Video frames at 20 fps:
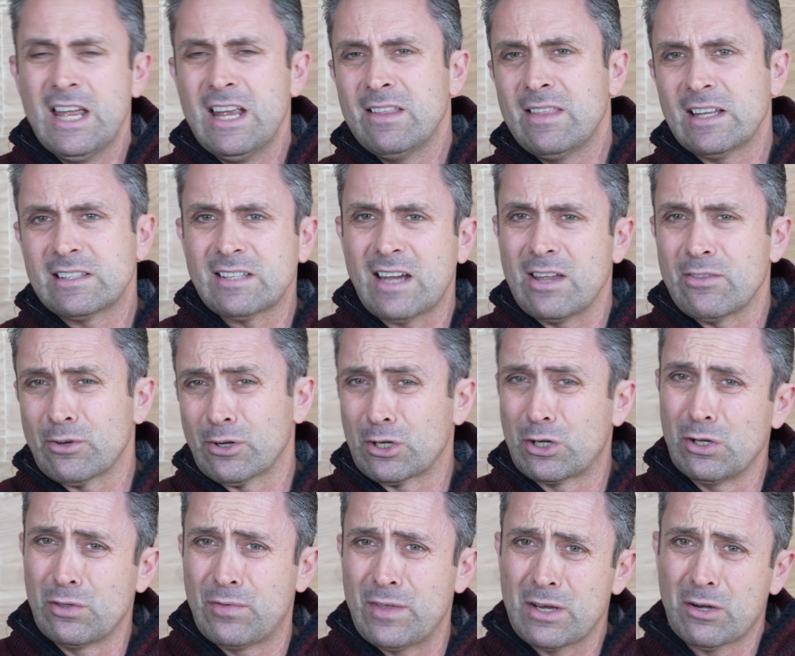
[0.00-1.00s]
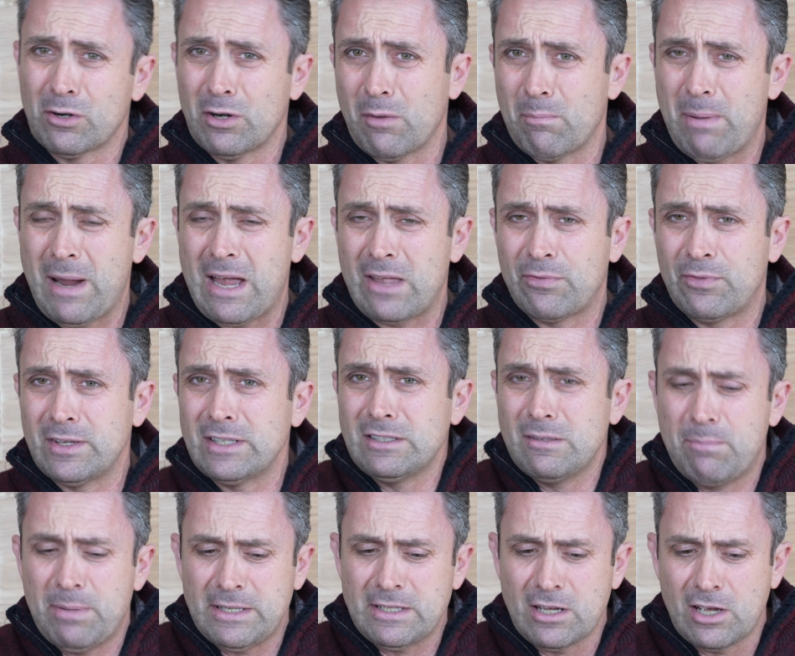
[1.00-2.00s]
That's either a good thing or a bad thing,
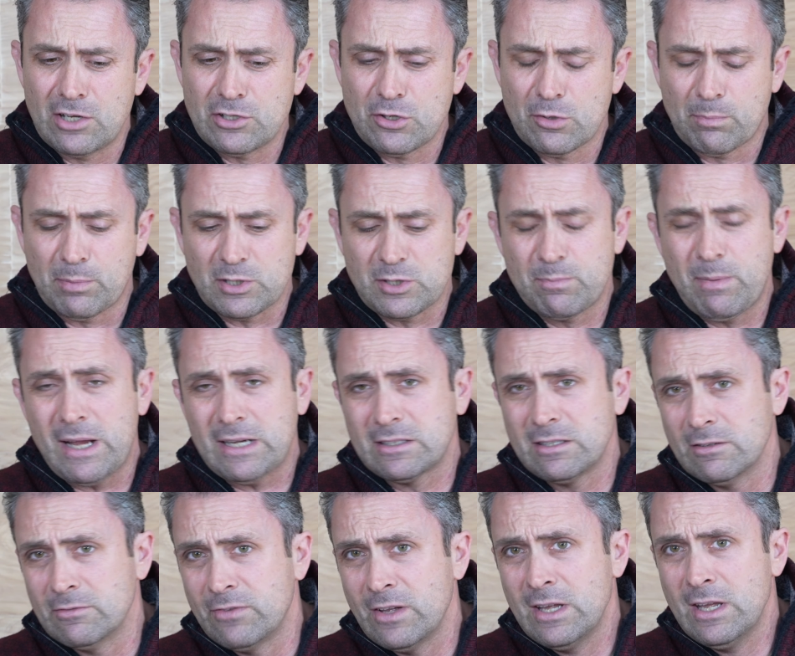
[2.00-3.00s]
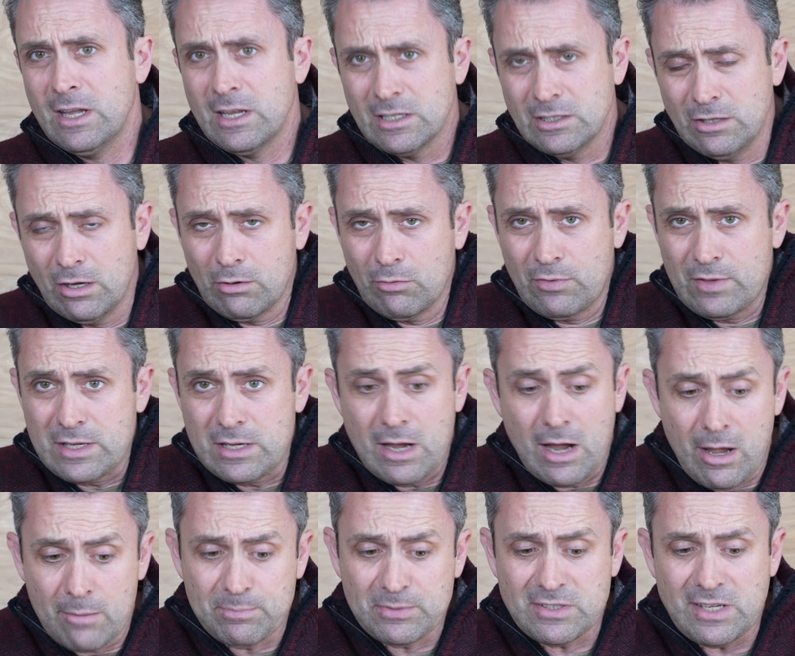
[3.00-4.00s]
depending on your perspective. You know, the
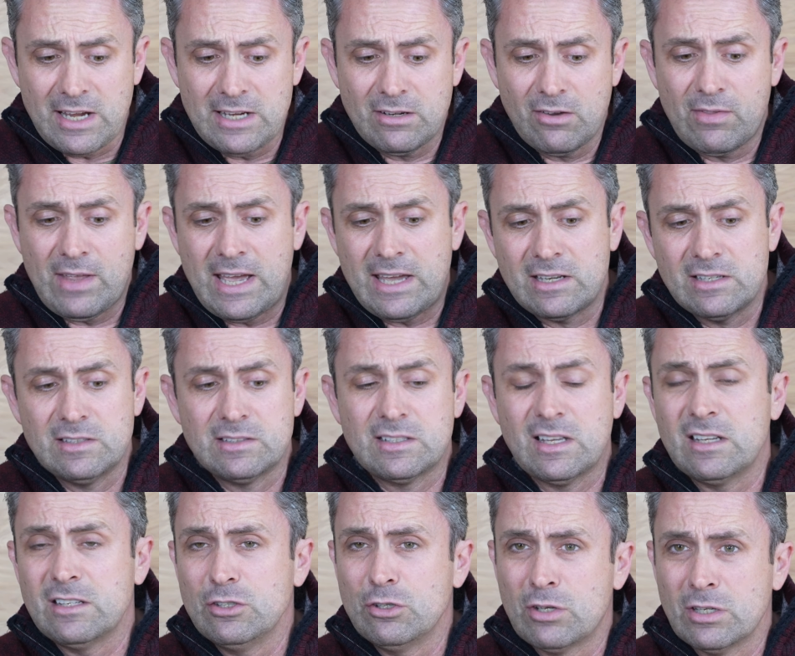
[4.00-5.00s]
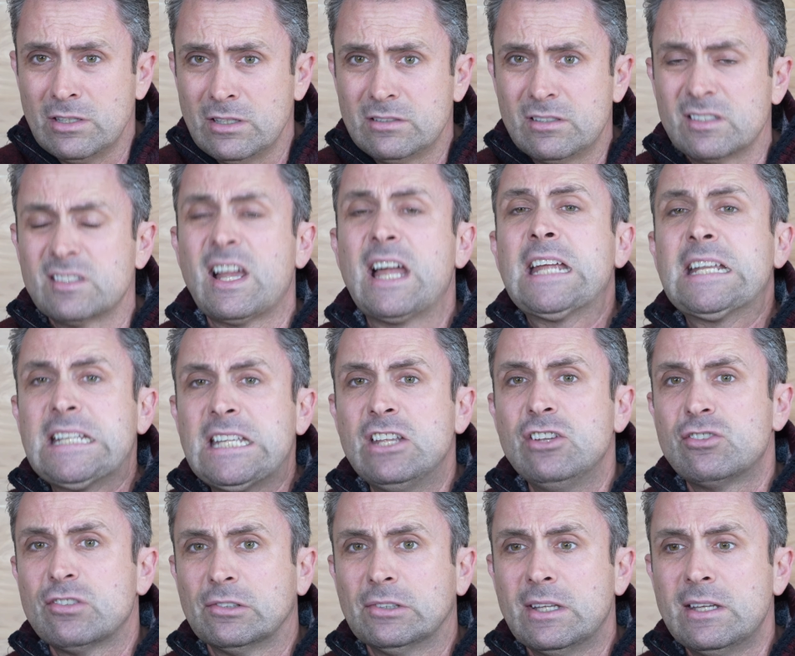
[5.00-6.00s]
upside of that is that you can design
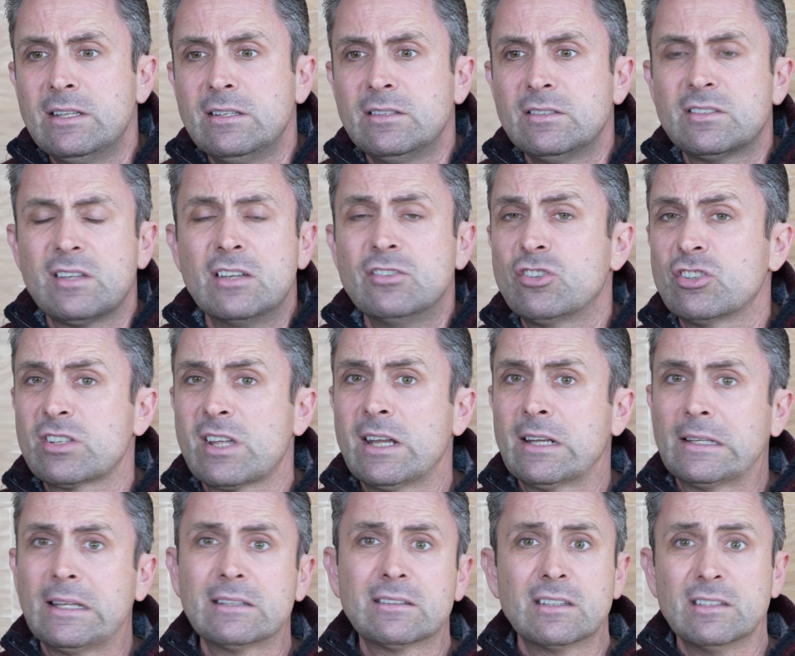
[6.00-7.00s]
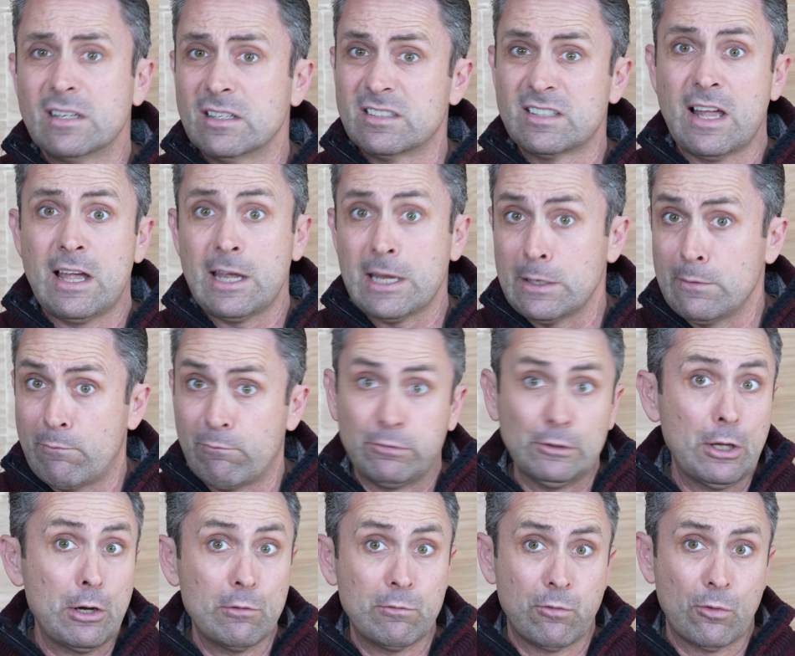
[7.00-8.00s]
each lens and just kind of let the design
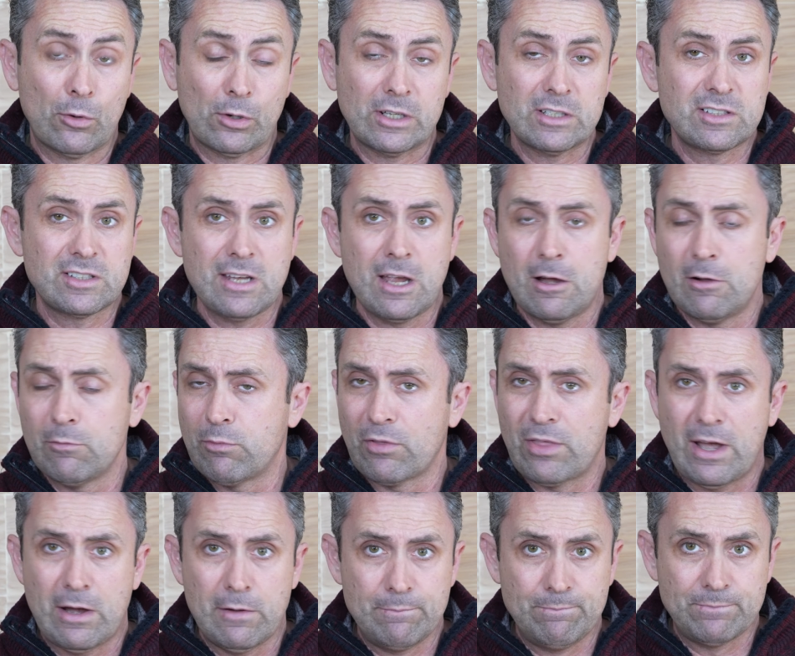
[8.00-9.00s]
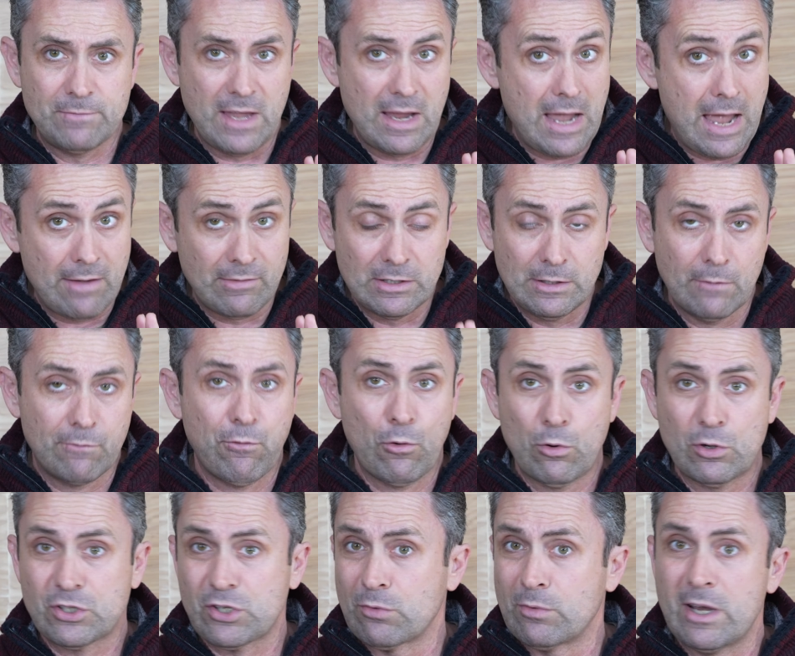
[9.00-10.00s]
flow for itself without having to
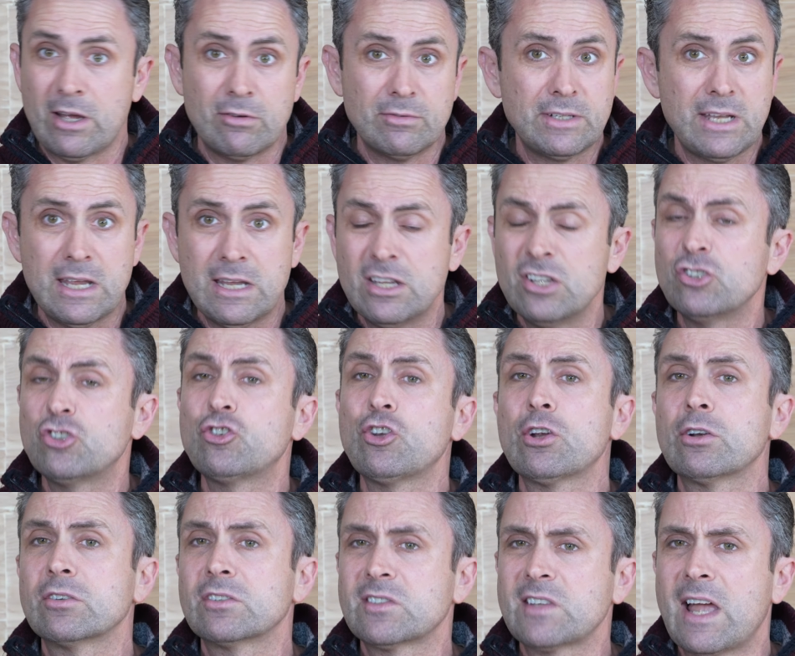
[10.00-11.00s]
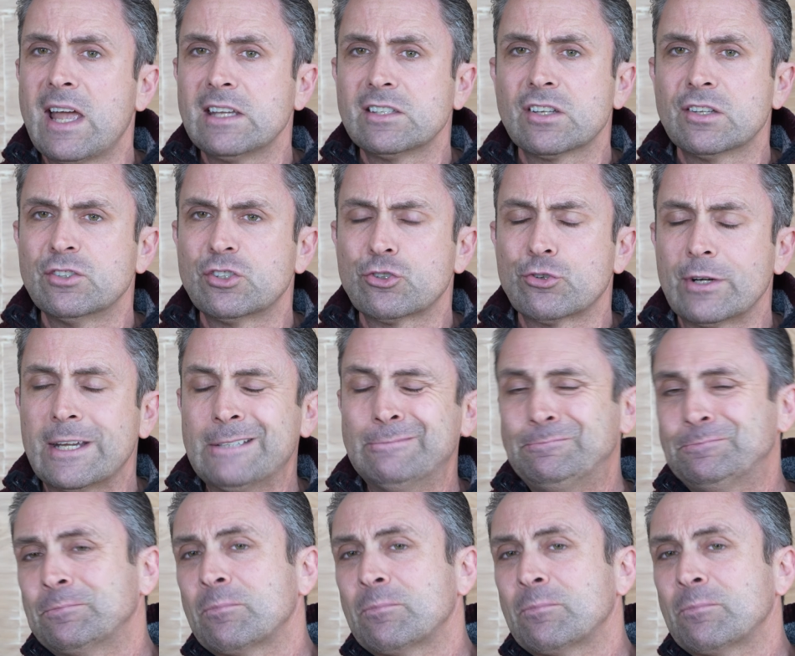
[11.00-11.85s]
force around a shared size constraint.